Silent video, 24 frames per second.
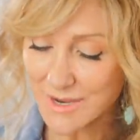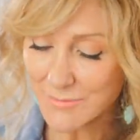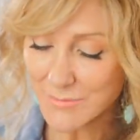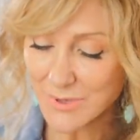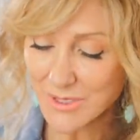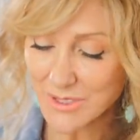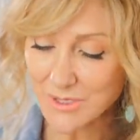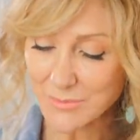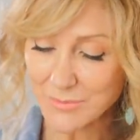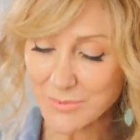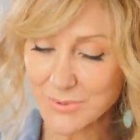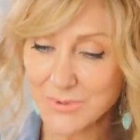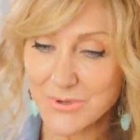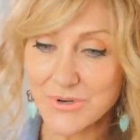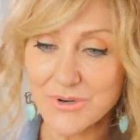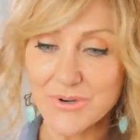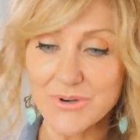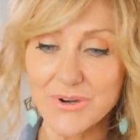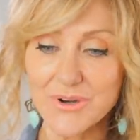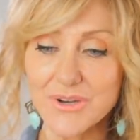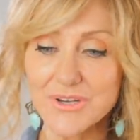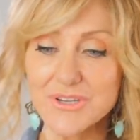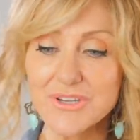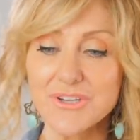And when you put it
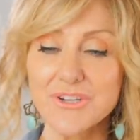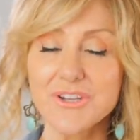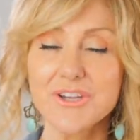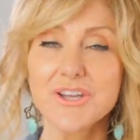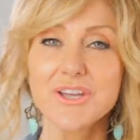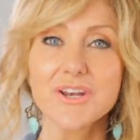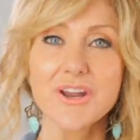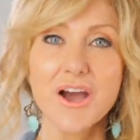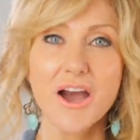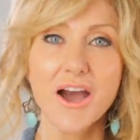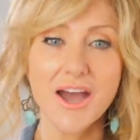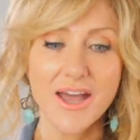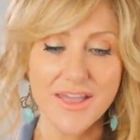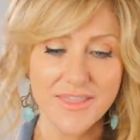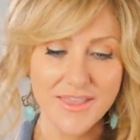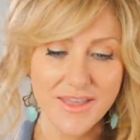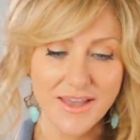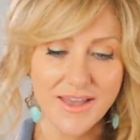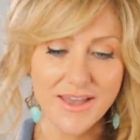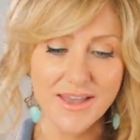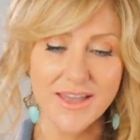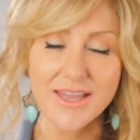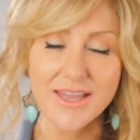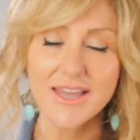on, you can
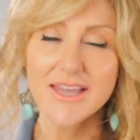either